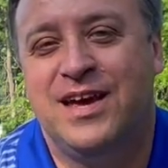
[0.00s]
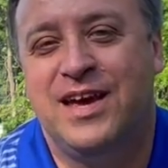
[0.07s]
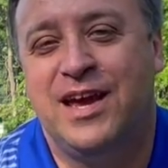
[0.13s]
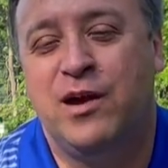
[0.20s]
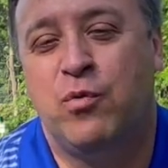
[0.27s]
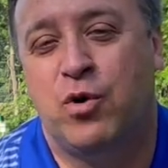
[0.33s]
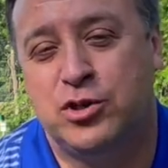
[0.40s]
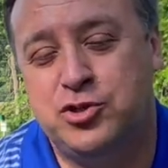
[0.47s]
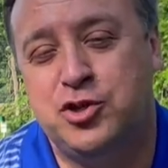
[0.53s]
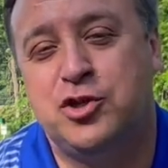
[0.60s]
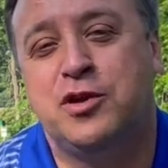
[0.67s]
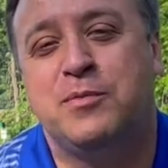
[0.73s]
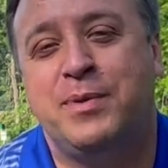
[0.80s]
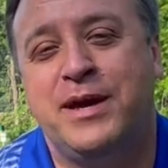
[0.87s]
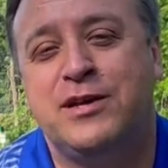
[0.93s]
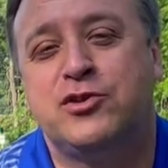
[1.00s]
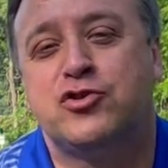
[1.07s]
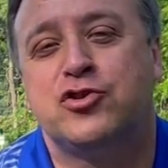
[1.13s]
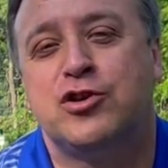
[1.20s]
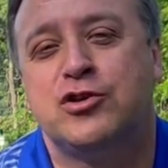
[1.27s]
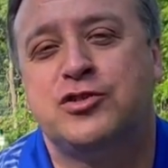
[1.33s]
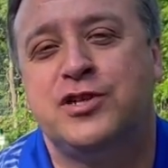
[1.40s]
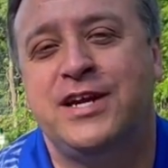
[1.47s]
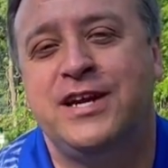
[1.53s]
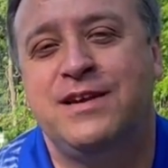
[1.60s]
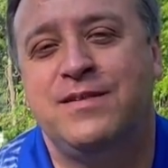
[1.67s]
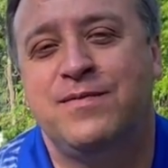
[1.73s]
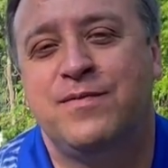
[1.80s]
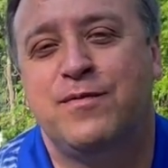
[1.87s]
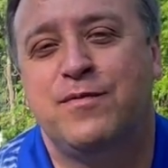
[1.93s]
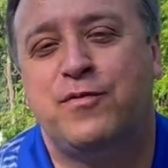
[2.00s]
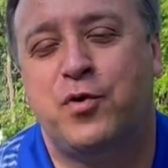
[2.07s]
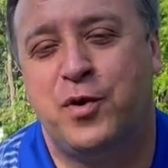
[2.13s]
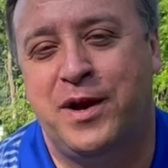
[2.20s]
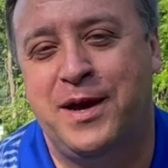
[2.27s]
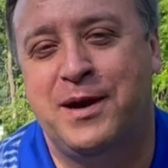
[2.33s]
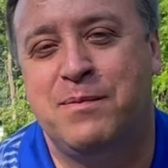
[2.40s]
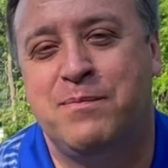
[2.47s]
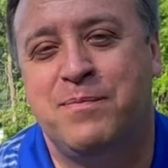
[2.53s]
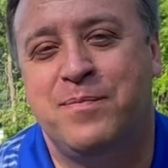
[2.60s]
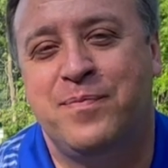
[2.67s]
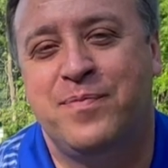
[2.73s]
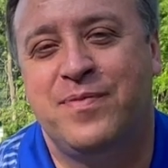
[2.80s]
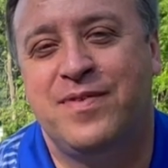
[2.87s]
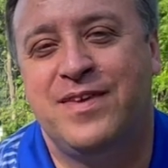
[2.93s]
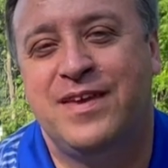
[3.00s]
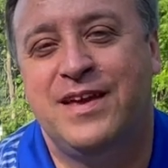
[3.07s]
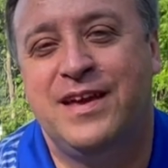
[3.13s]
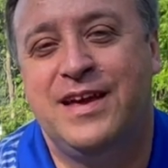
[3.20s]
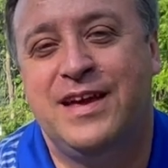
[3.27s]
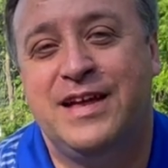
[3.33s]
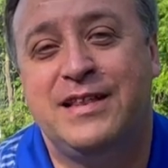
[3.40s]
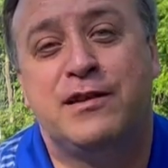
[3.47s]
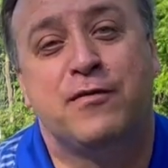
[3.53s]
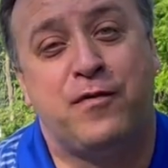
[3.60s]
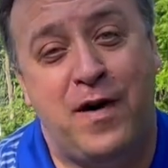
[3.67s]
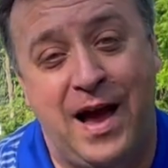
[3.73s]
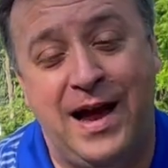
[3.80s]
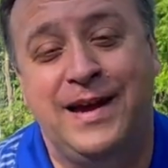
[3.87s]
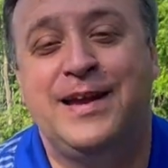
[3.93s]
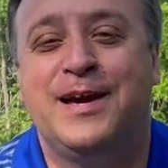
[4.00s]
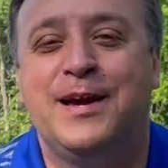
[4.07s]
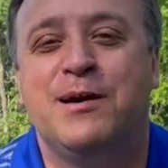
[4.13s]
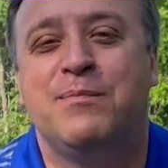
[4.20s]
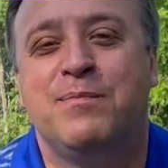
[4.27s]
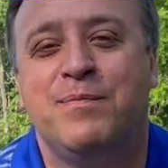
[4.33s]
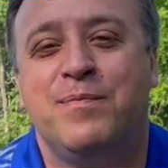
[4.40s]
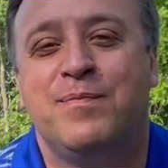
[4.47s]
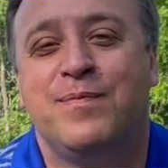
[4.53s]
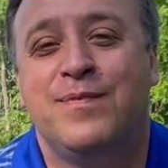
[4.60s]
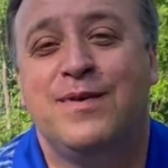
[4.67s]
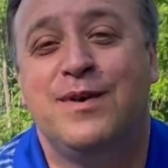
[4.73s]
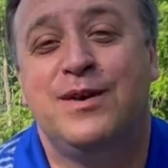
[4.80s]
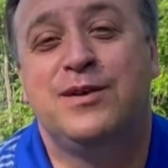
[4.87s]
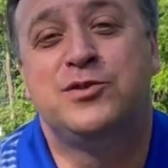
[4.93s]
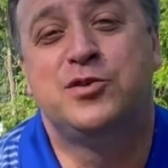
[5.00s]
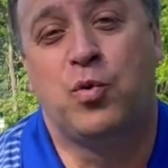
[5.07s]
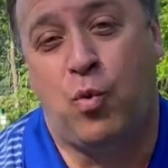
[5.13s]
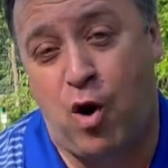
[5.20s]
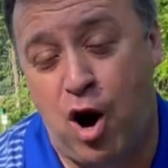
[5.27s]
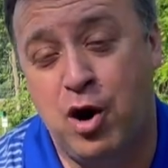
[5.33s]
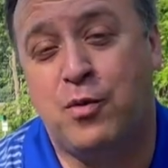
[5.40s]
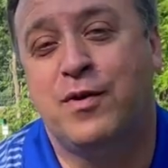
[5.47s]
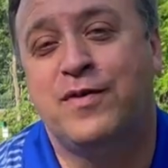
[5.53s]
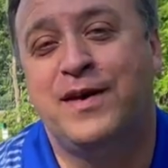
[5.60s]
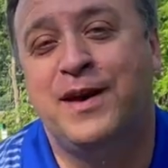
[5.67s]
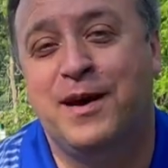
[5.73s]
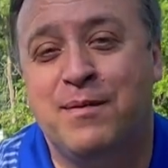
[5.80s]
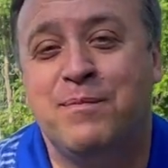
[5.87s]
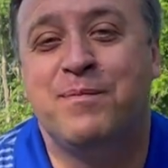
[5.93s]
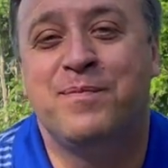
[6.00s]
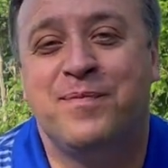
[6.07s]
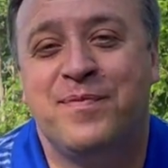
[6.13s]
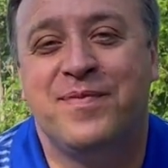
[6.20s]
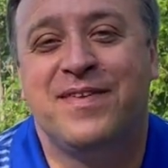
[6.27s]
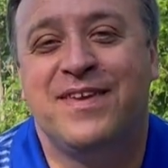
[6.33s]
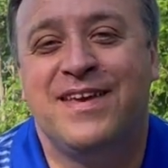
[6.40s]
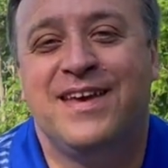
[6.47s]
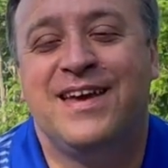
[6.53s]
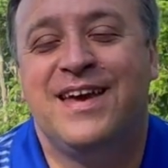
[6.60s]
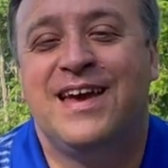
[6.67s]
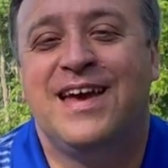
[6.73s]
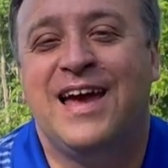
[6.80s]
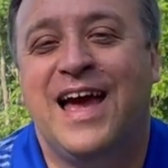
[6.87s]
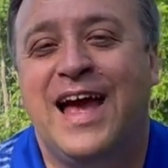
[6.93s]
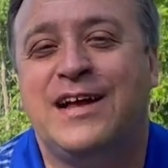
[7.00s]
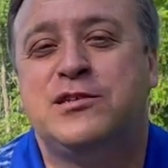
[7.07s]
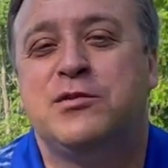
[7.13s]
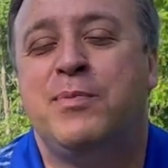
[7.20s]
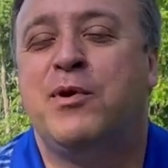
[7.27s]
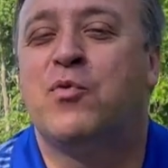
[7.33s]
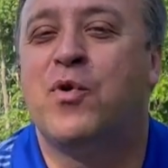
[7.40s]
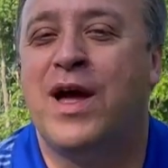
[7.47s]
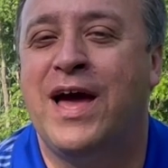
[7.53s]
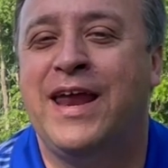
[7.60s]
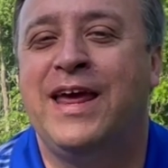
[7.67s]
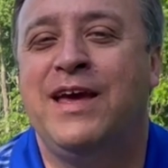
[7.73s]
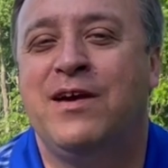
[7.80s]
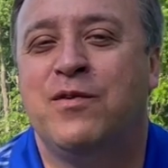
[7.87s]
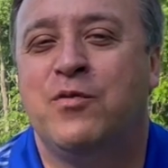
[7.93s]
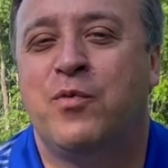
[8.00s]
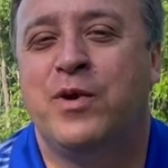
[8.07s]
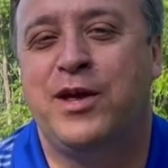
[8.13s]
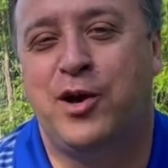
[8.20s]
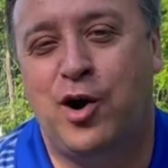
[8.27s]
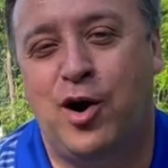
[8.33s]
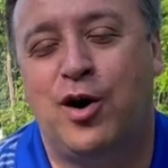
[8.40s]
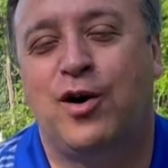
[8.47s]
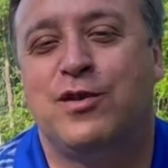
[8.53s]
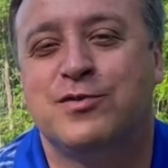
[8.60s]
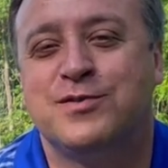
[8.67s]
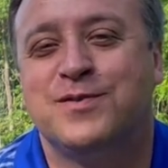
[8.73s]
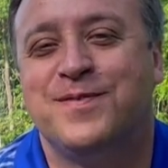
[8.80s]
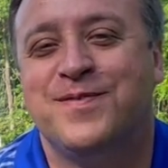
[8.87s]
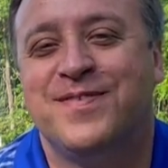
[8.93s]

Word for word: He wants you to be searching for him, to find him, to walk with him, and to be ready when he calls.